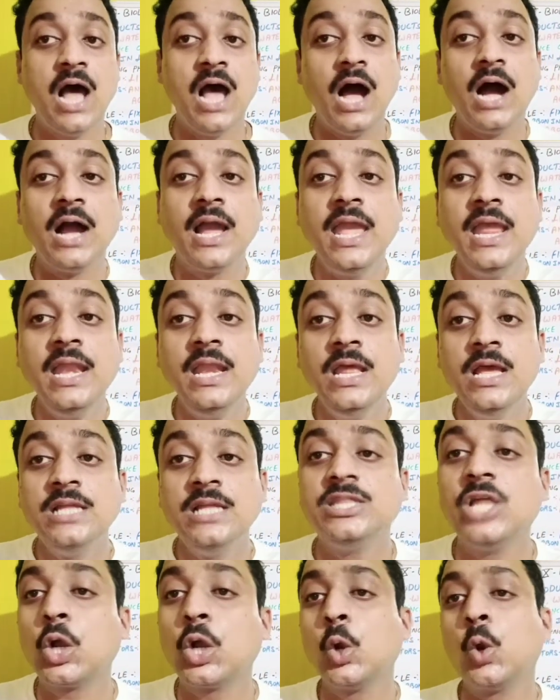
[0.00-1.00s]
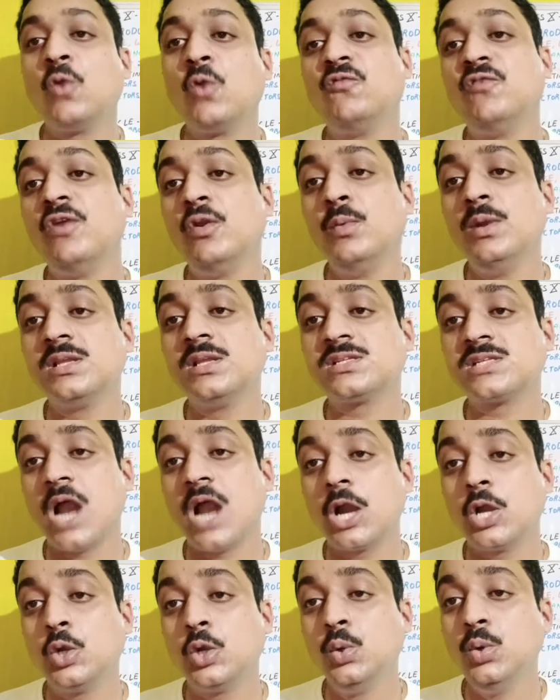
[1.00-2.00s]
again the chlorophyll will
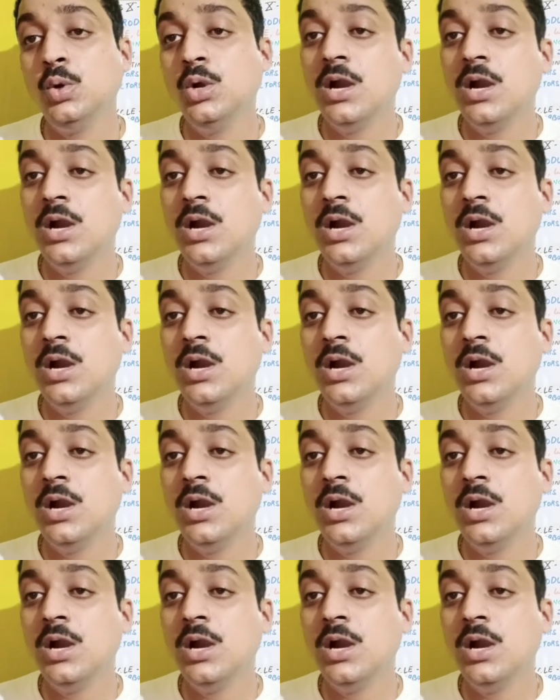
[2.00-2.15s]
start to